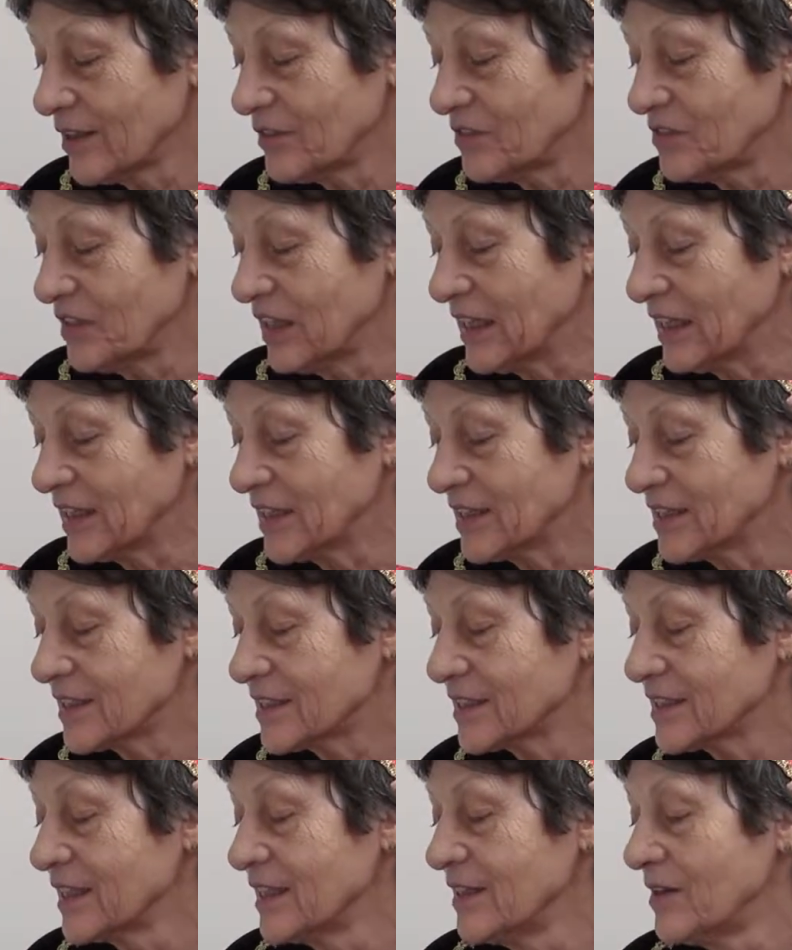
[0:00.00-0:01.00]

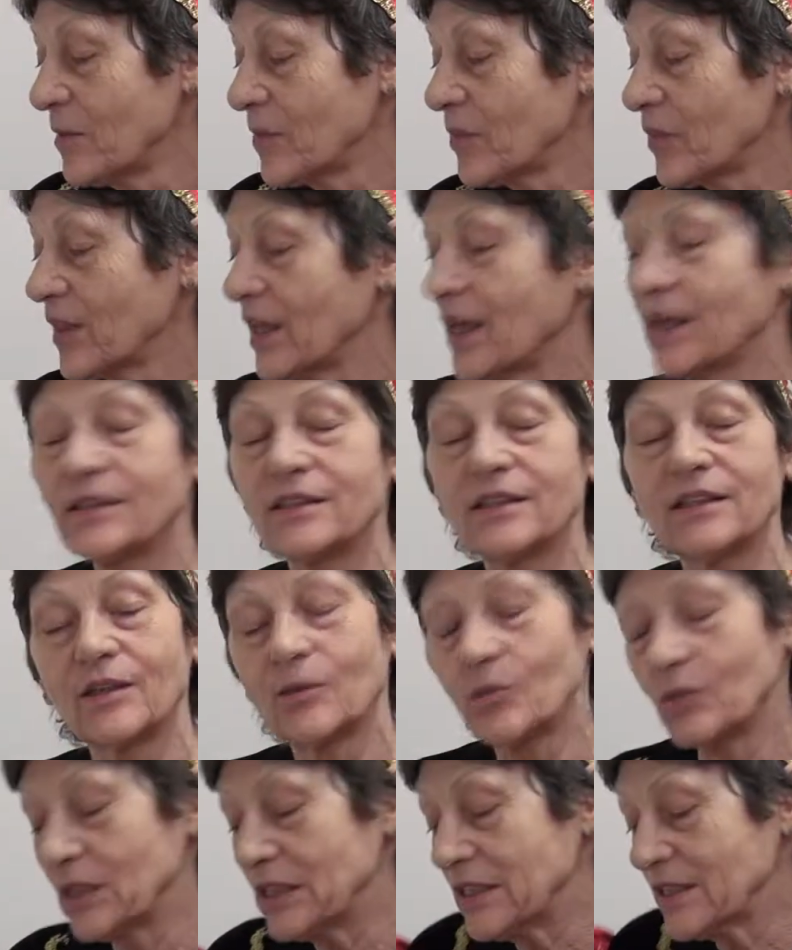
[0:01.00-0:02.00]
effects that
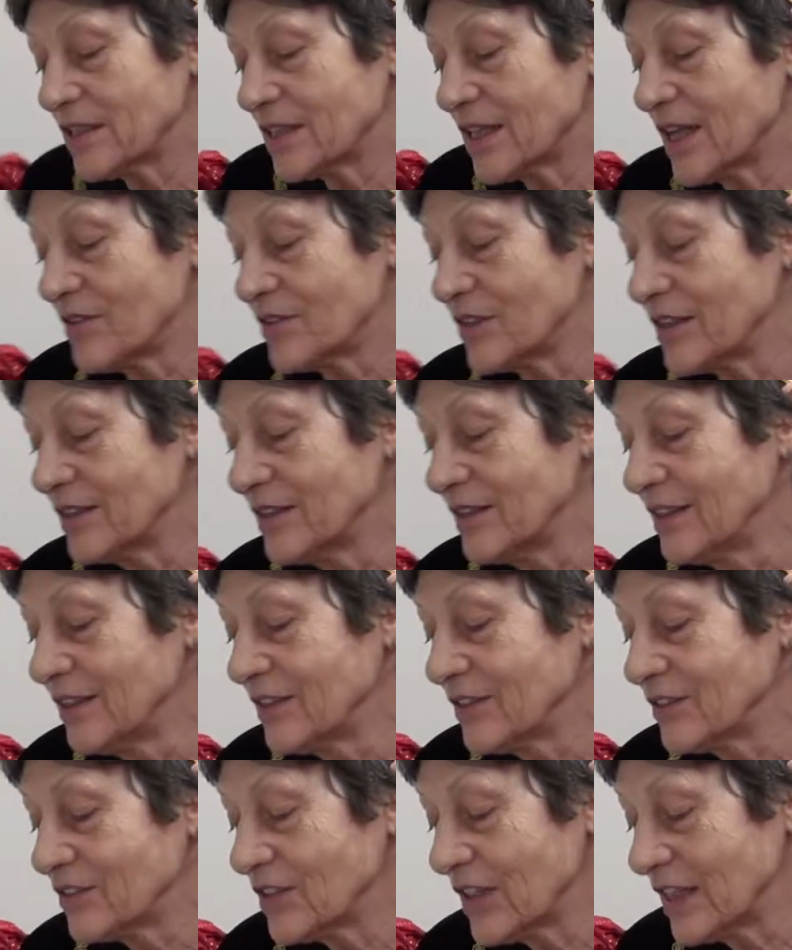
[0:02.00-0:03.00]
we discover
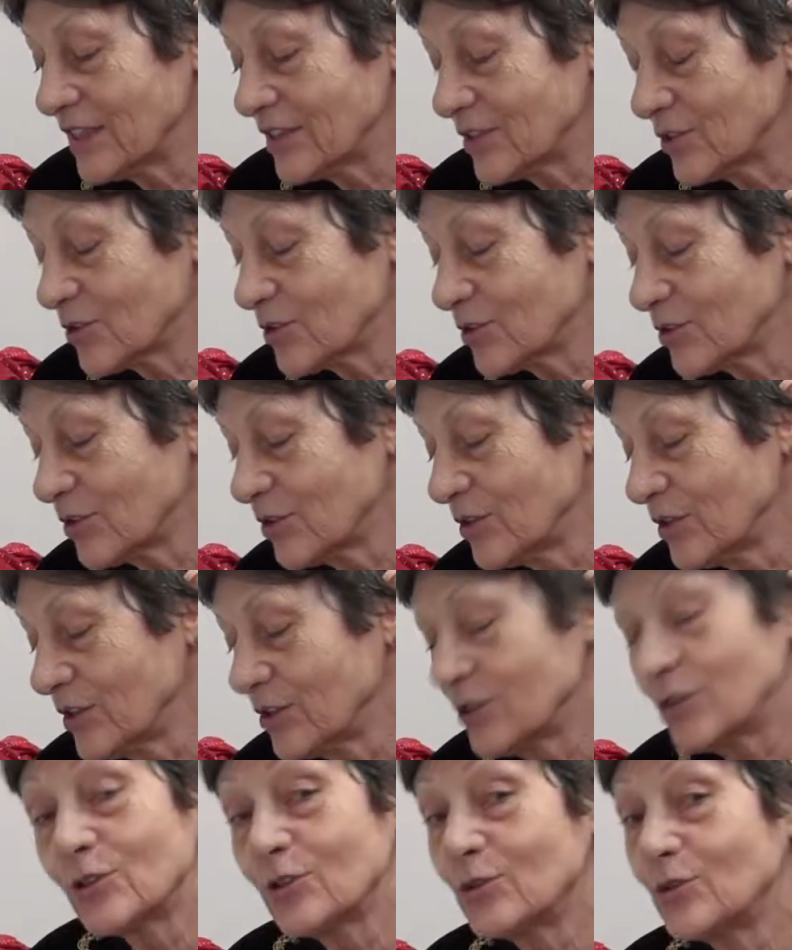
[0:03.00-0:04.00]
thanks to
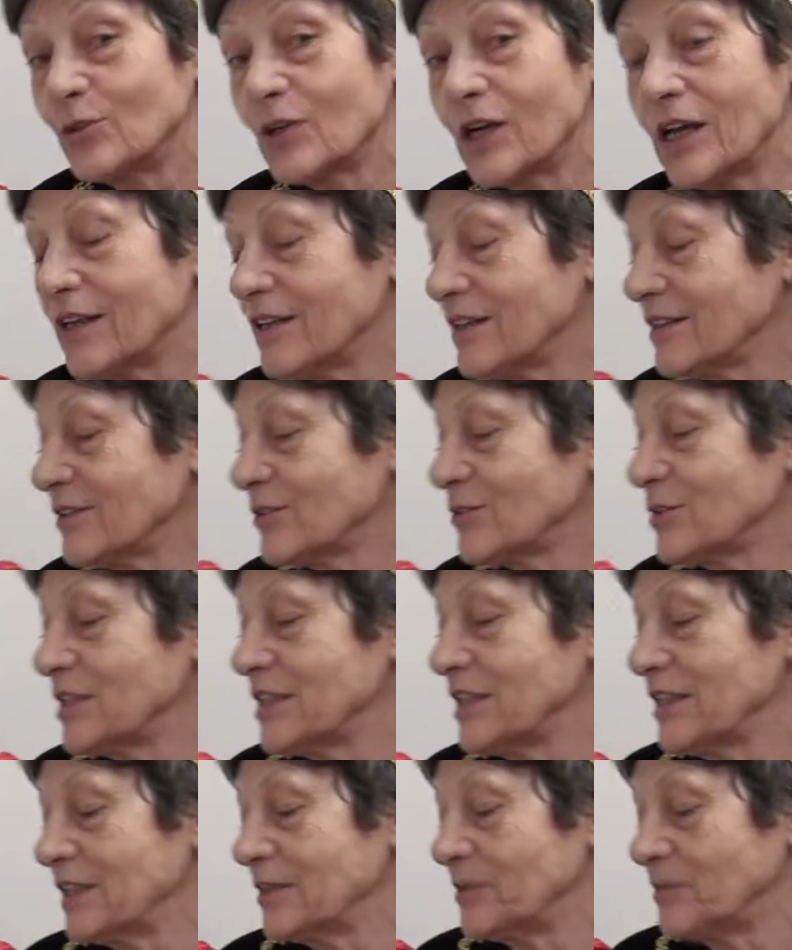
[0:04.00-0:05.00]
True Color
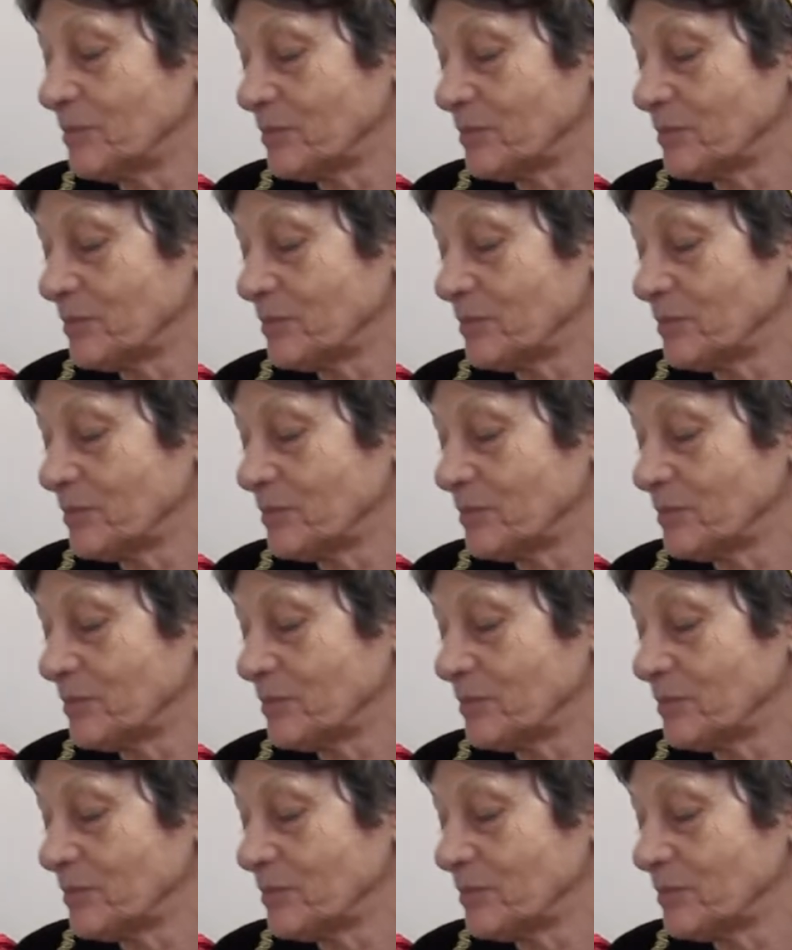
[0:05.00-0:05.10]
3D.